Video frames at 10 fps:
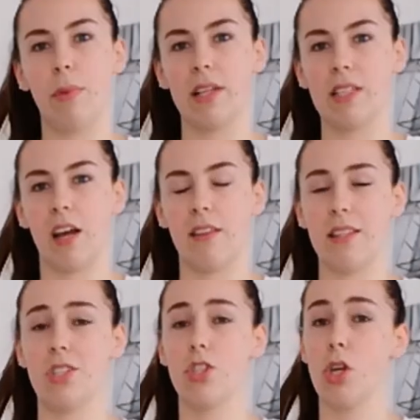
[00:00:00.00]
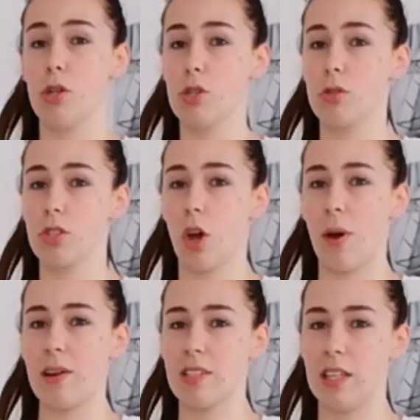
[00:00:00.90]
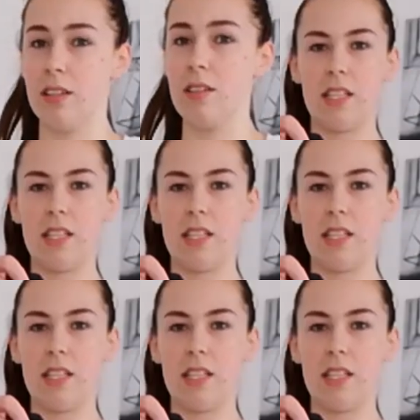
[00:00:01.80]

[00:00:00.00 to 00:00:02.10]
Personally, I think these are too short to go out in.